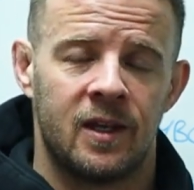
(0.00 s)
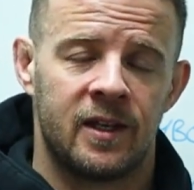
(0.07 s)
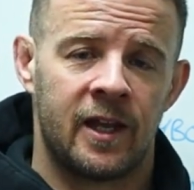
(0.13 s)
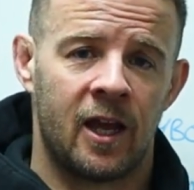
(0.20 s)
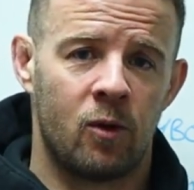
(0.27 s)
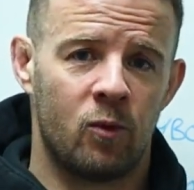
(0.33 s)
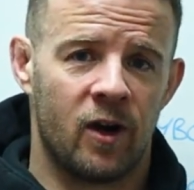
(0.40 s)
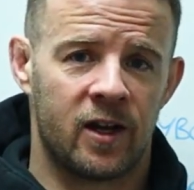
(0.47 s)

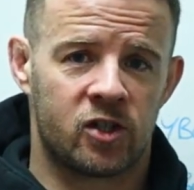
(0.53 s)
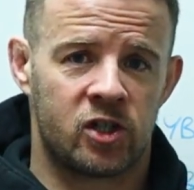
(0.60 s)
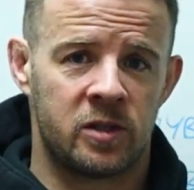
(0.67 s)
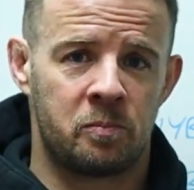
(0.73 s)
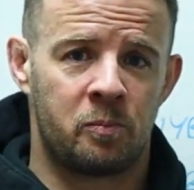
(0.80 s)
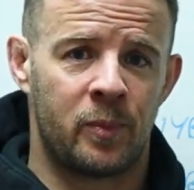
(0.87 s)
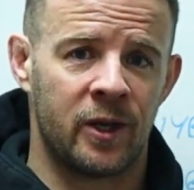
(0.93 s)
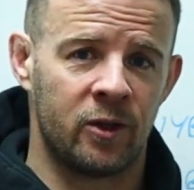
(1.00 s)
Now we're
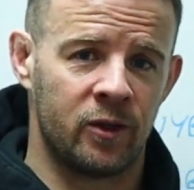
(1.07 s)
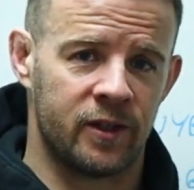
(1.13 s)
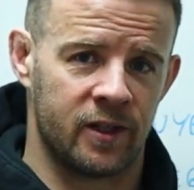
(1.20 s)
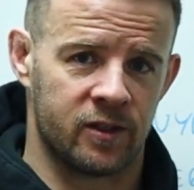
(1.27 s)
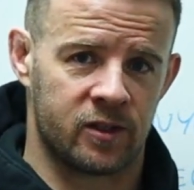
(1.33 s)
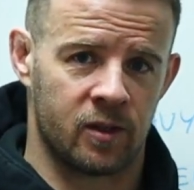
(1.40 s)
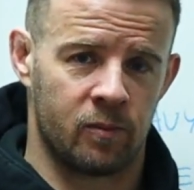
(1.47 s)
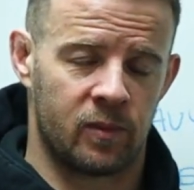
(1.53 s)
actually
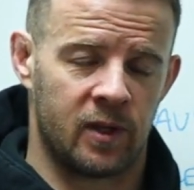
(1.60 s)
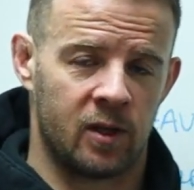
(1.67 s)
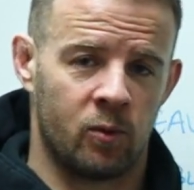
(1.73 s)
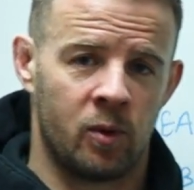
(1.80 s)
building something.